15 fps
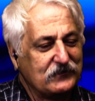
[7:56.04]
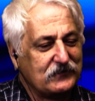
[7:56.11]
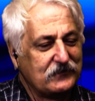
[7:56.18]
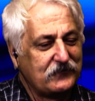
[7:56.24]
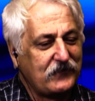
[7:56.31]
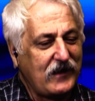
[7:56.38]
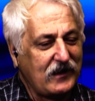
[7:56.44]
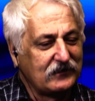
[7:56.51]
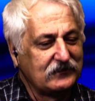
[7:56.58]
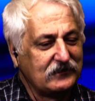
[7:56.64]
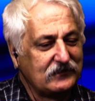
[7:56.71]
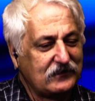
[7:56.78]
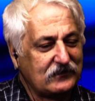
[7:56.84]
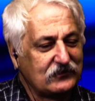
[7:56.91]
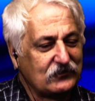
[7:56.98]
The fact
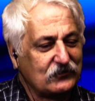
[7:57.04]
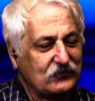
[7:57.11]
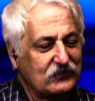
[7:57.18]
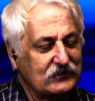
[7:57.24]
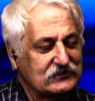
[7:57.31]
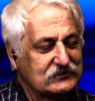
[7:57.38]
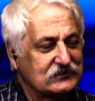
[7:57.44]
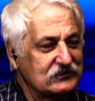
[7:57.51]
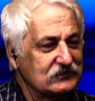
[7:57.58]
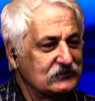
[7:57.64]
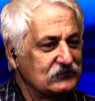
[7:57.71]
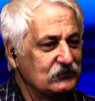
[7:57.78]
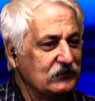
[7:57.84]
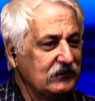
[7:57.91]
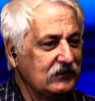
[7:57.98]
that as
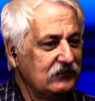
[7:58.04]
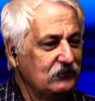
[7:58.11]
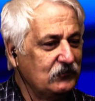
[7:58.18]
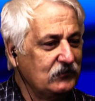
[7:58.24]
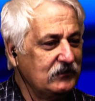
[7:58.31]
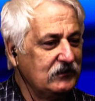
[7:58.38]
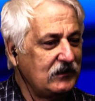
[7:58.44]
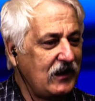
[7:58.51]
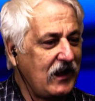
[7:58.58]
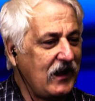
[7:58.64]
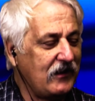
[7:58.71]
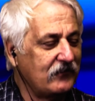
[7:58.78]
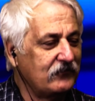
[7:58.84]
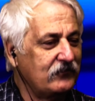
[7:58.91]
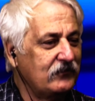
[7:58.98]
Christians we
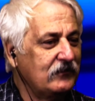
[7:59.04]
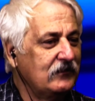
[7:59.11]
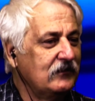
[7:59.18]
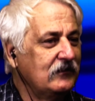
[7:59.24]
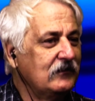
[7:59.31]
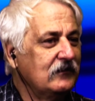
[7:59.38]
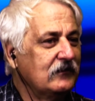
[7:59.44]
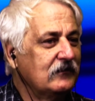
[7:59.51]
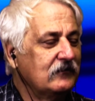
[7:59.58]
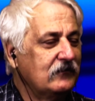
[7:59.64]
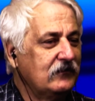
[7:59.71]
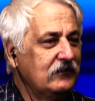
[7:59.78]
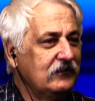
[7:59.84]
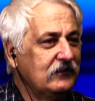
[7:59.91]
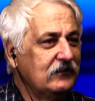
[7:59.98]
have
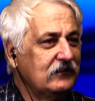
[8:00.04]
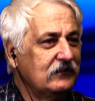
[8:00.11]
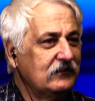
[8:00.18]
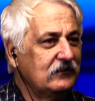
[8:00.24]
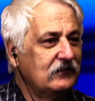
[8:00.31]
the